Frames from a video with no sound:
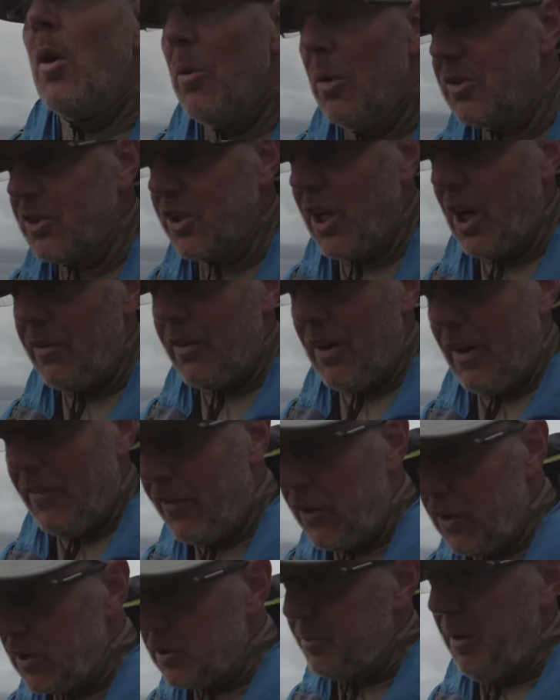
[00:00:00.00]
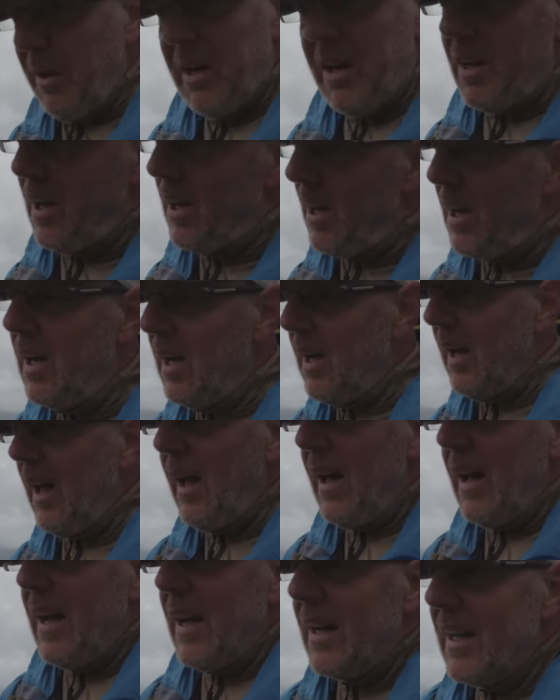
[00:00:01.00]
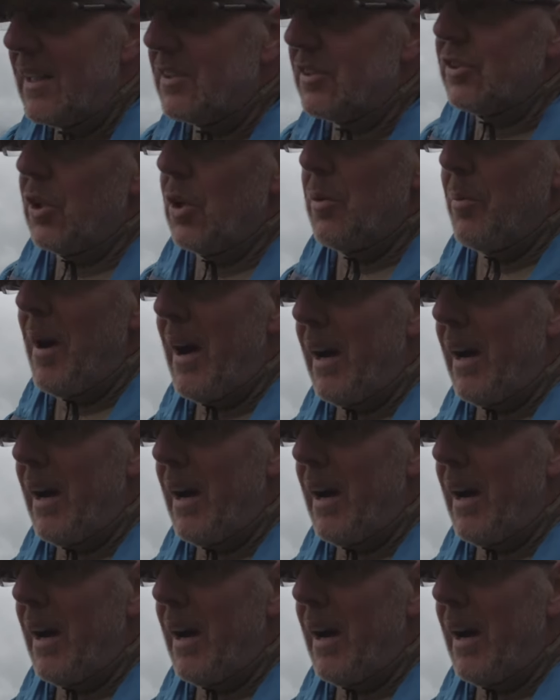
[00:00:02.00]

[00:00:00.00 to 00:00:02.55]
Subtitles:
Once you get over that first bit, it isn't too